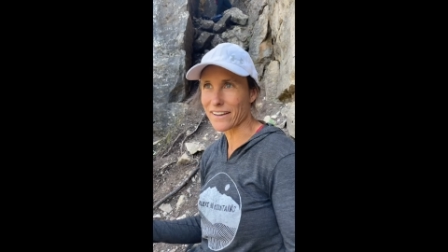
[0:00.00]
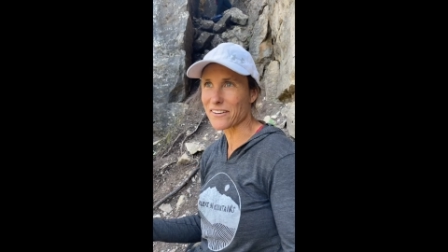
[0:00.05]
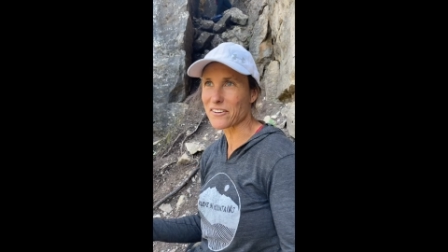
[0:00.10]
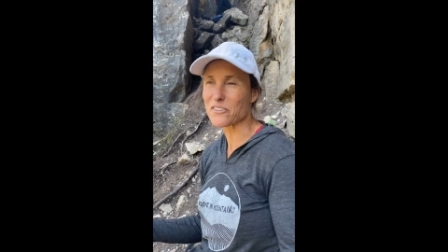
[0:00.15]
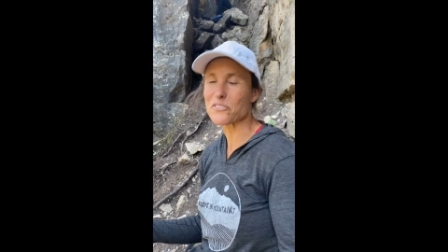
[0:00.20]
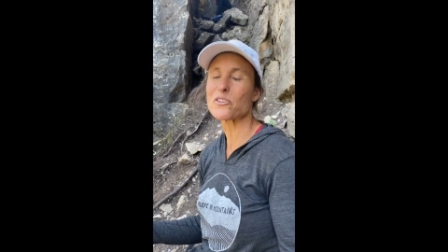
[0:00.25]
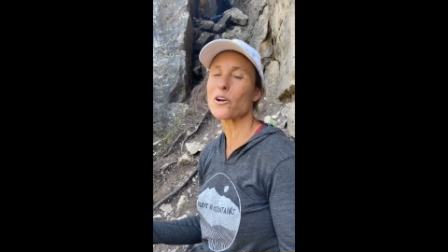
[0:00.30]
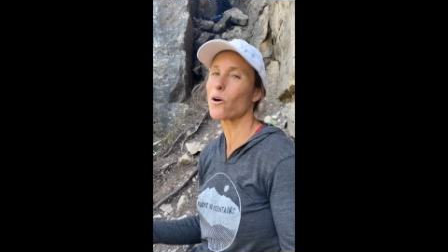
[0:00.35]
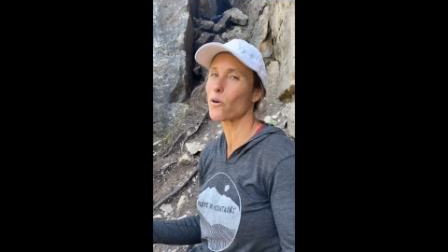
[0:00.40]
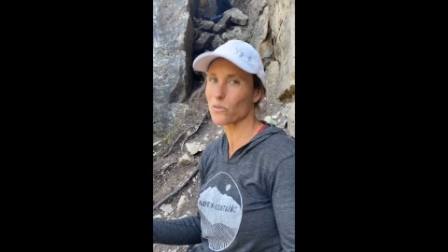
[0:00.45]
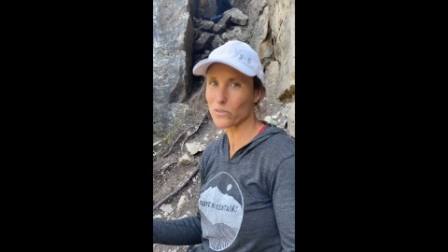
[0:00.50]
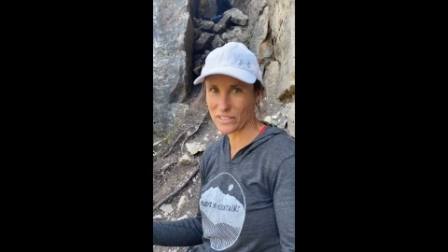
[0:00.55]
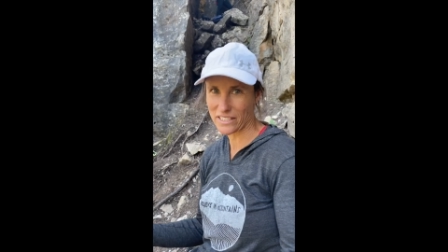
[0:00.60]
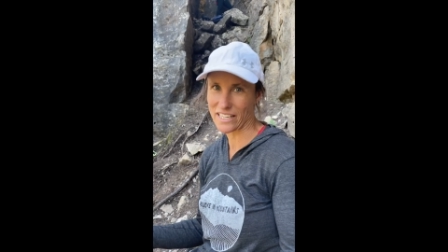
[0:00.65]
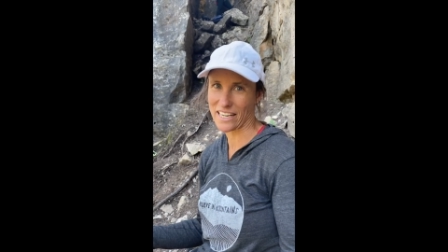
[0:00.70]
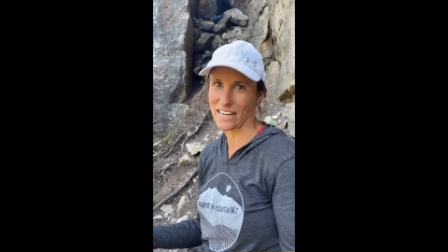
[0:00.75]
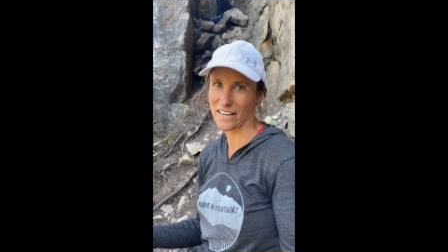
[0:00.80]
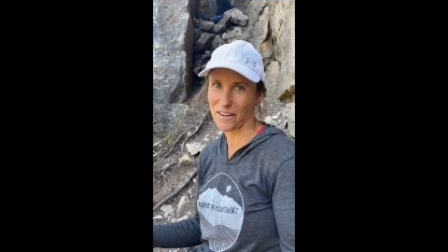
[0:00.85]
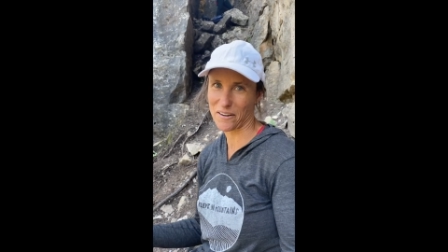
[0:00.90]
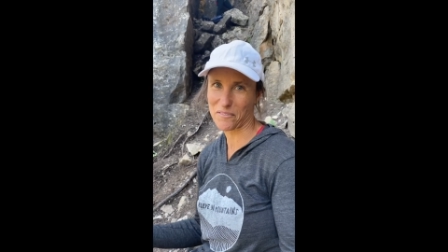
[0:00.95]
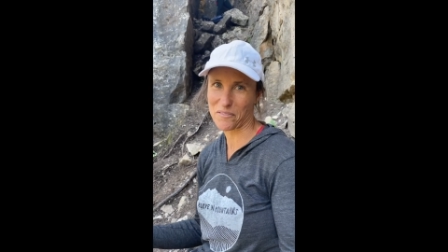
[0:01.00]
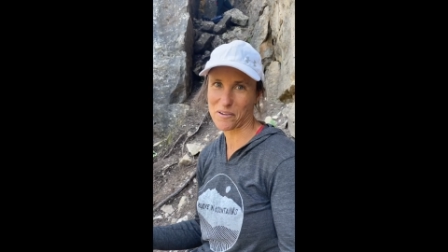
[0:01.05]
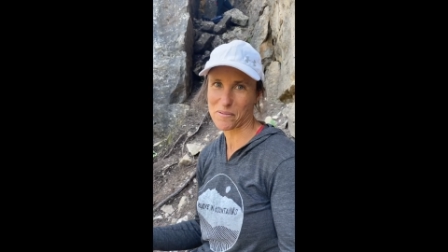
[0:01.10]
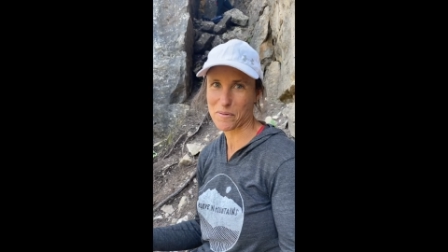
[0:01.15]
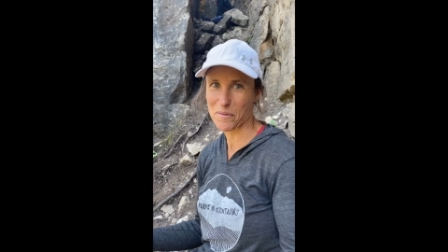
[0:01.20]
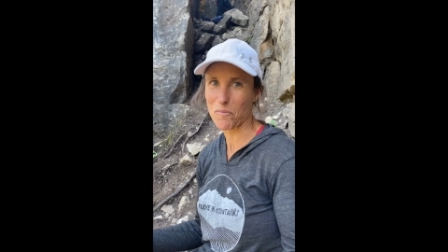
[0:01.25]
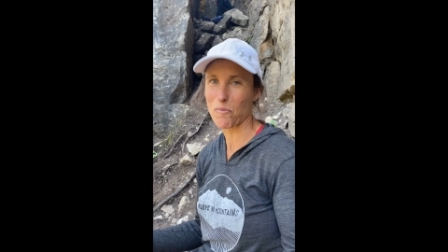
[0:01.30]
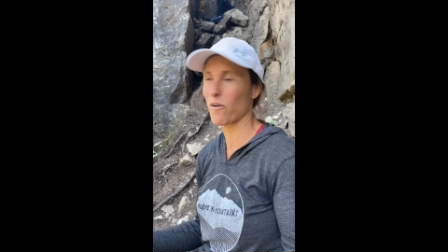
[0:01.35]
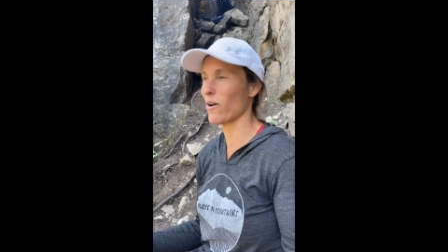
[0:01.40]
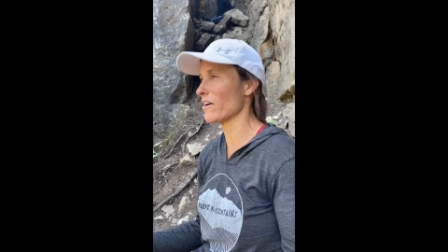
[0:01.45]
You totally need it. We've
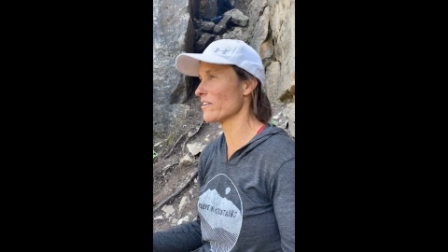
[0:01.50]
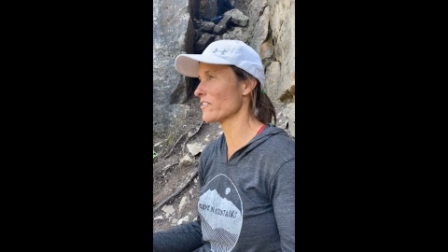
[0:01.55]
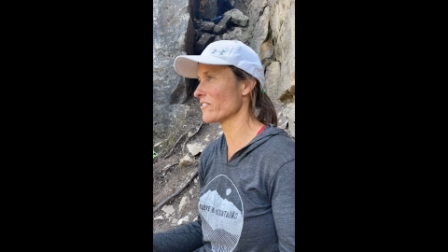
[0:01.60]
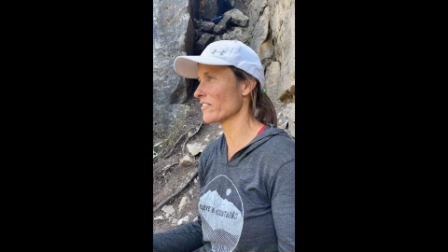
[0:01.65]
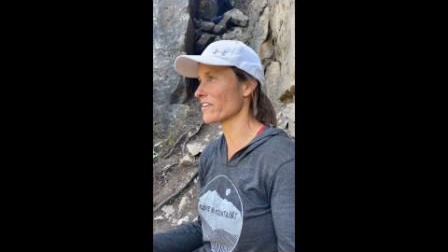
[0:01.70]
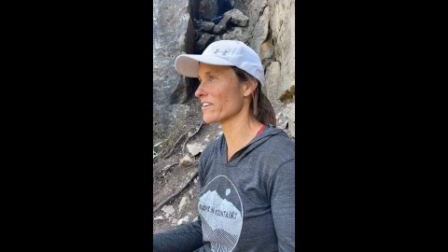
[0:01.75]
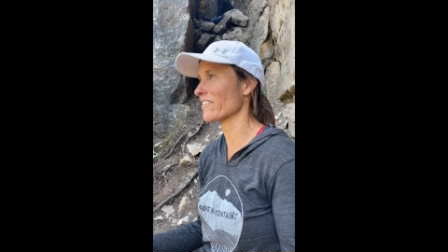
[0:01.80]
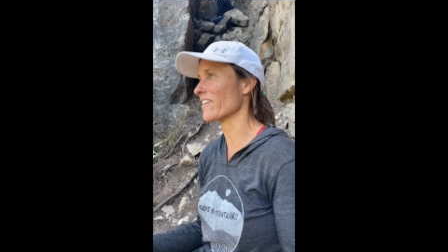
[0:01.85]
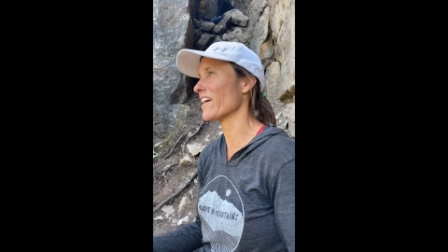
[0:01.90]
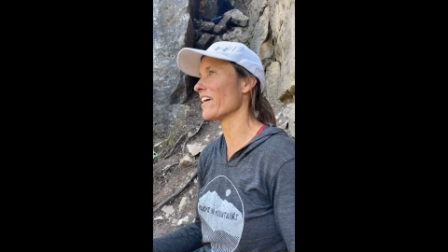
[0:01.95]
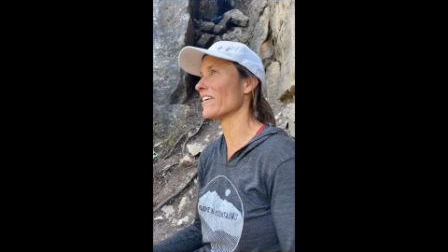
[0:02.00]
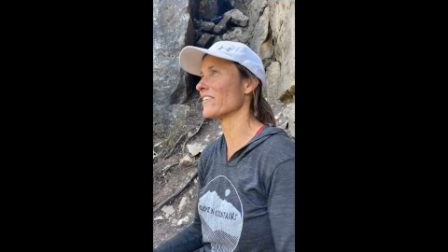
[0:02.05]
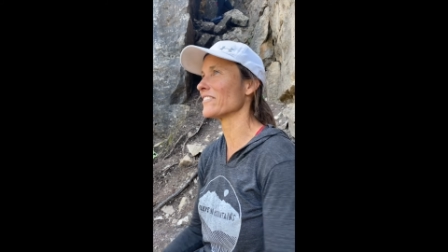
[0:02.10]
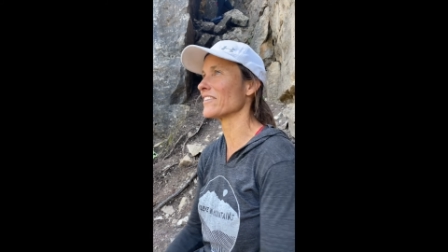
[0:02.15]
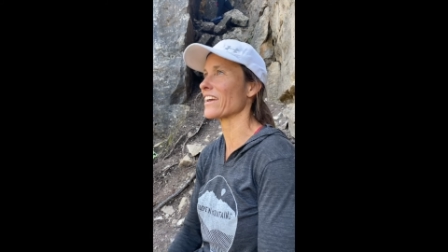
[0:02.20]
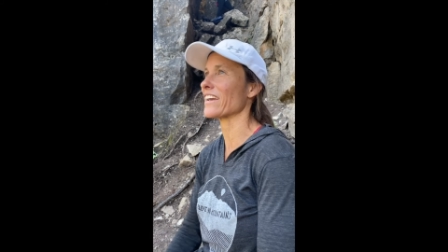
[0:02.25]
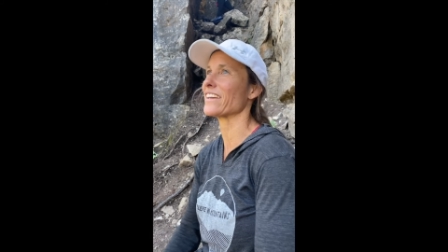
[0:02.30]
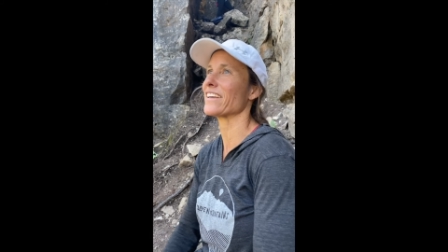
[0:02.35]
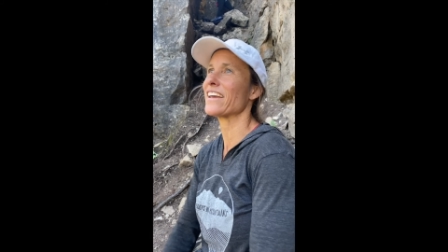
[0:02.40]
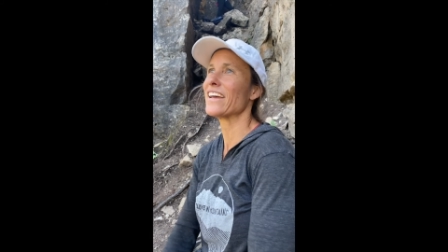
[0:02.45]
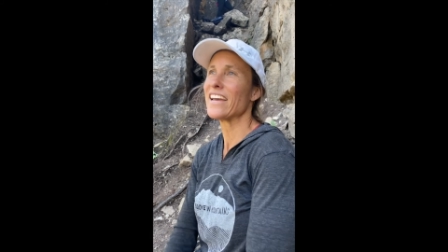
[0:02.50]
been wandering around like